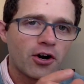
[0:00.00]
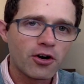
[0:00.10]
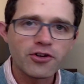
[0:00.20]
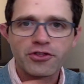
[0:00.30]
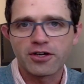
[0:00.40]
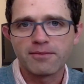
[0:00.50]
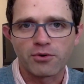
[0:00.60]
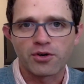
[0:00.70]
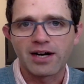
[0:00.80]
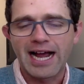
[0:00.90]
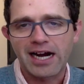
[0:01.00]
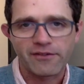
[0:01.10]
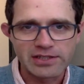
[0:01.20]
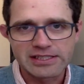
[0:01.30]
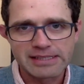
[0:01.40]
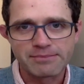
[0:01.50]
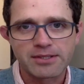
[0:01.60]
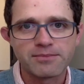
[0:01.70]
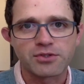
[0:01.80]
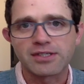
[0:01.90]
hurt them or aggravate
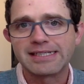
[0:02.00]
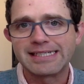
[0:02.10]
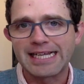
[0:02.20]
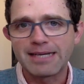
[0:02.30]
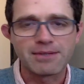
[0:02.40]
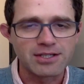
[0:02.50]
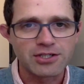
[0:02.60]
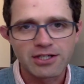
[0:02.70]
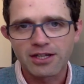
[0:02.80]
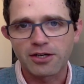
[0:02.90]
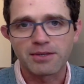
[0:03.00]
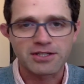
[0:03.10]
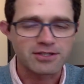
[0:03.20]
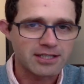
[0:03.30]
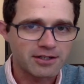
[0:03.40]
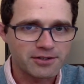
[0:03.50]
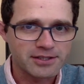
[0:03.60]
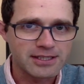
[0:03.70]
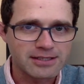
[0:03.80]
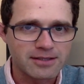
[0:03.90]
symptoms or damage their musculoskeletal
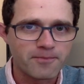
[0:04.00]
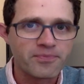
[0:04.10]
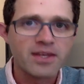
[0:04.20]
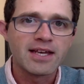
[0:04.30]
system